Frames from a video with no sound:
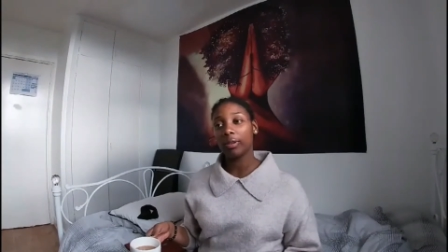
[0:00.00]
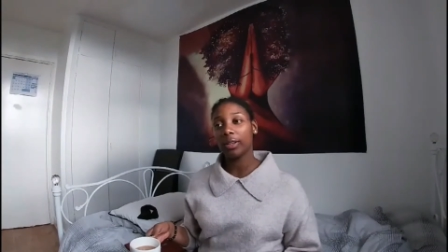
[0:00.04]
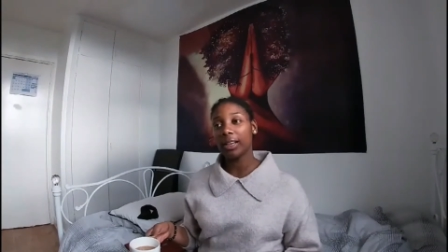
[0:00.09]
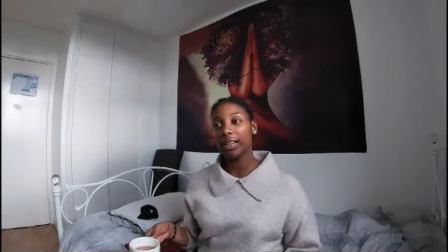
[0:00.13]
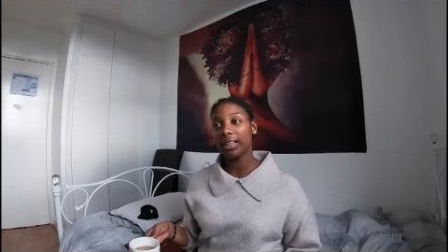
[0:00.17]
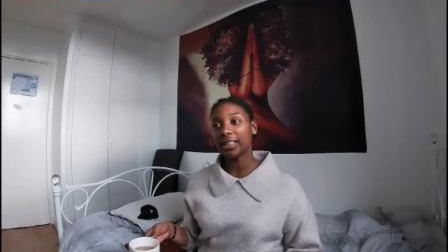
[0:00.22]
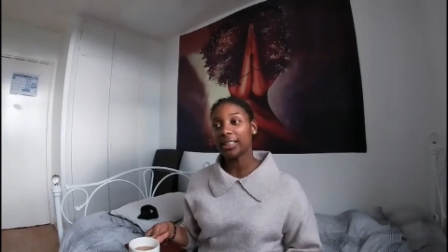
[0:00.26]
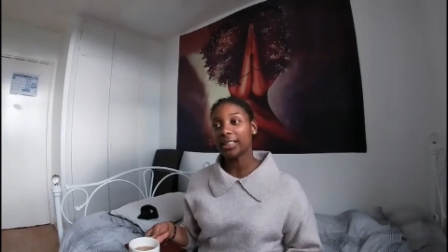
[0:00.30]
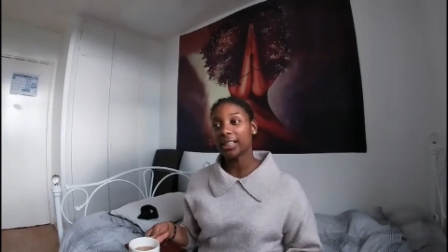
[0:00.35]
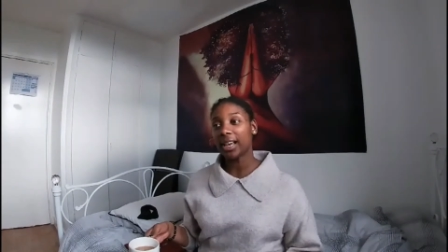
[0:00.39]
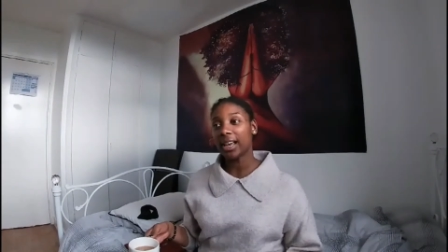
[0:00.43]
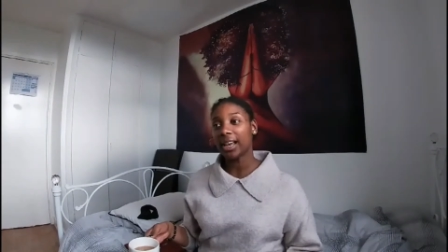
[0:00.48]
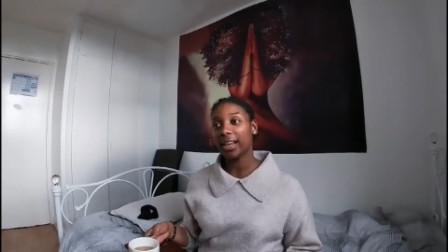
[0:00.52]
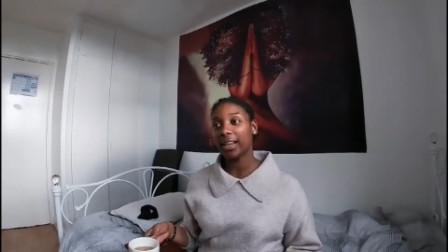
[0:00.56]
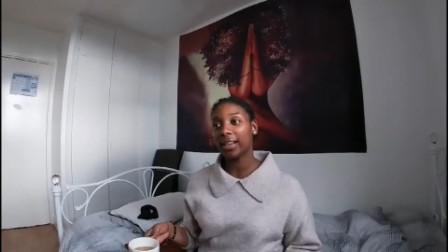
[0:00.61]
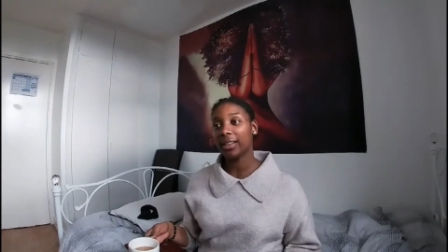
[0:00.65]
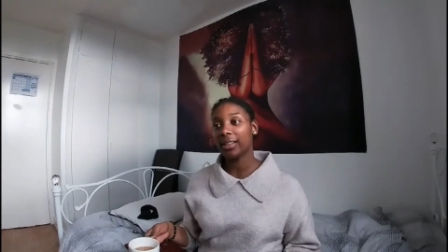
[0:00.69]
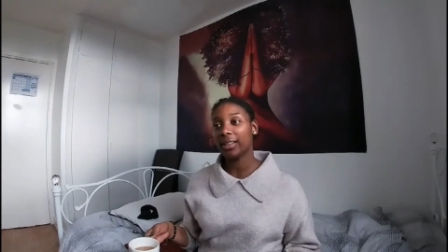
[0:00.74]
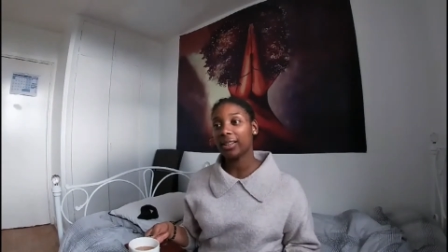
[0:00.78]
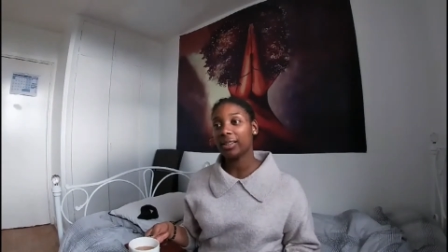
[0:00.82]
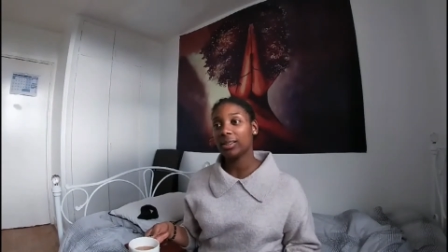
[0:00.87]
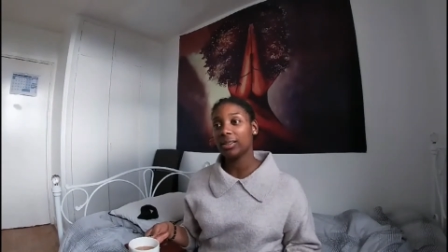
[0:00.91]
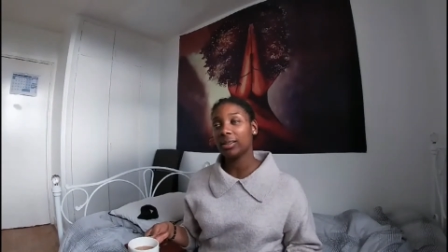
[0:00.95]
It's
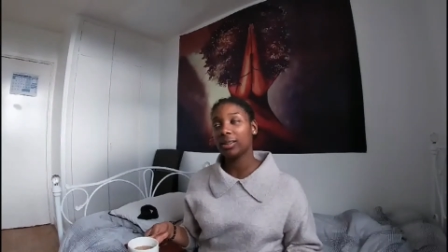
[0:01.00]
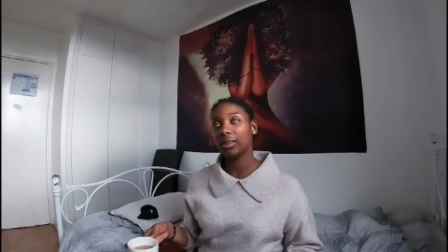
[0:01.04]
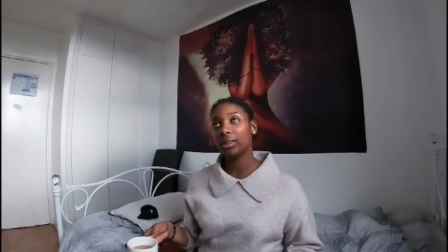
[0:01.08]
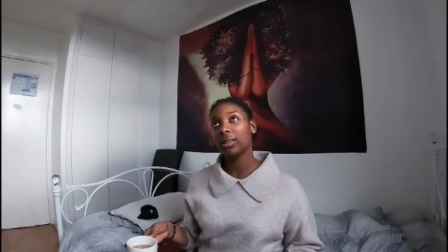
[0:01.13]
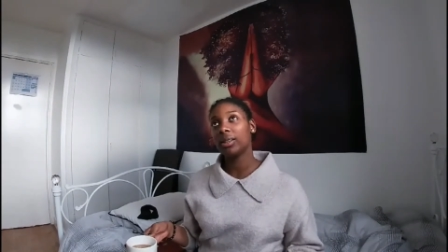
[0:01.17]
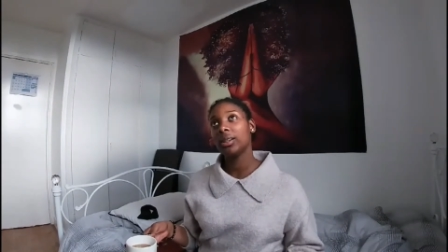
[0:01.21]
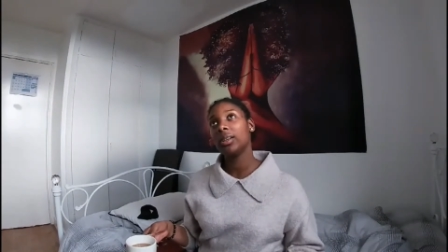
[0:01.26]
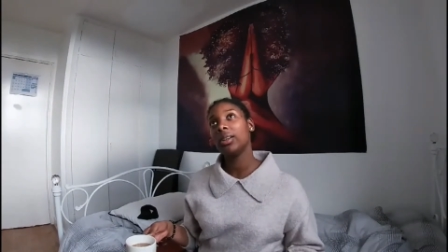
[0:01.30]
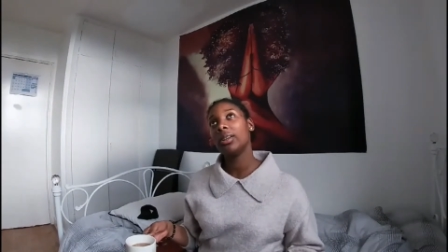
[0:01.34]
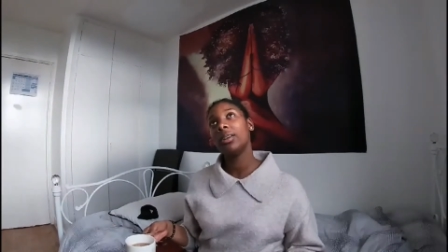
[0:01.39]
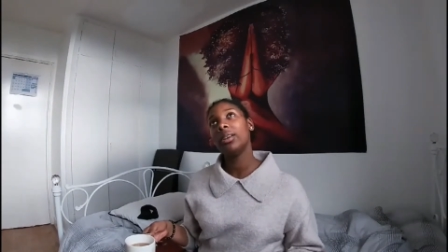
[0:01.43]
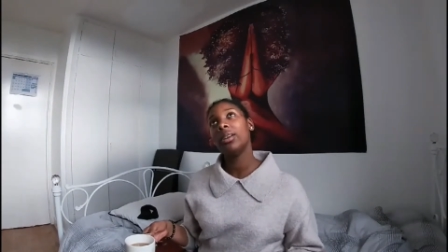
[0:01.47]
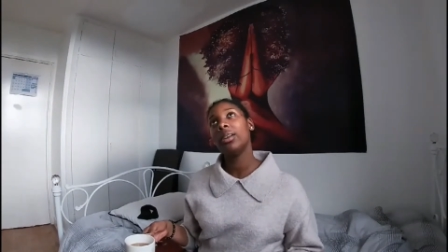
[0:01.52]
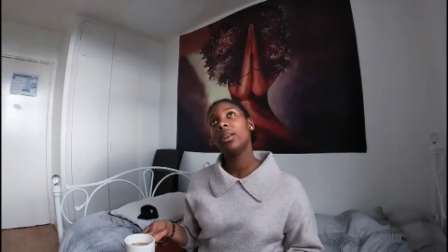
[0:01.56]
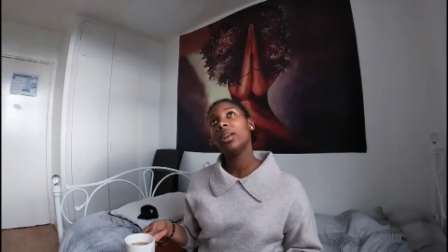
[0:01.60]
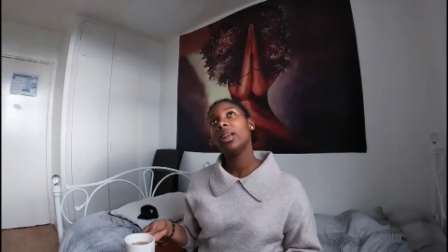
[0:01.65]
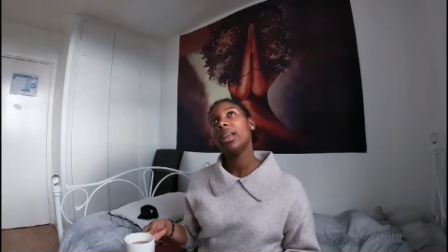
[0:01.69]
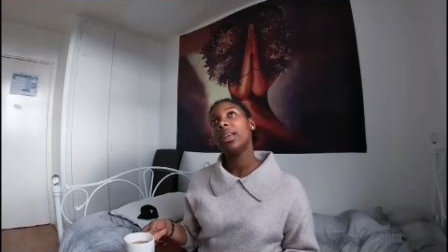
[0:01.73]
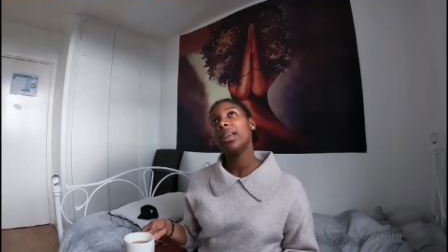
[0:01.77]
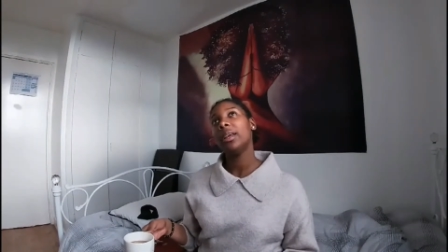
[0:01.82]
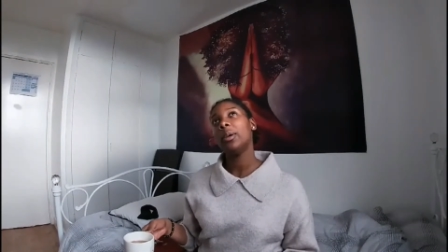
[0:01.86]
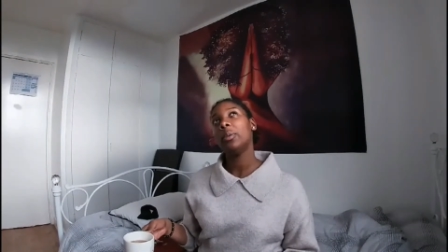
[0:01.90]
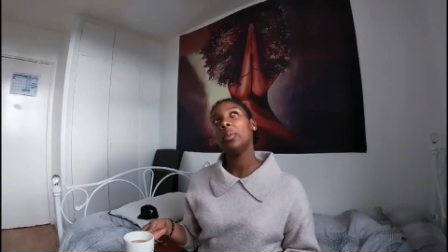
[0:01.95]
like
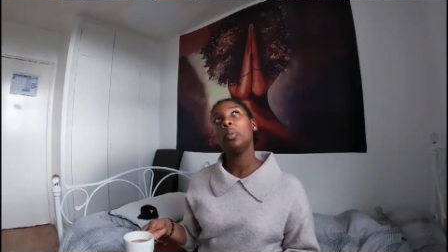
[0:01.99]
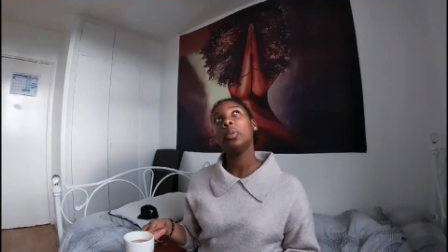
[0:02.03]
it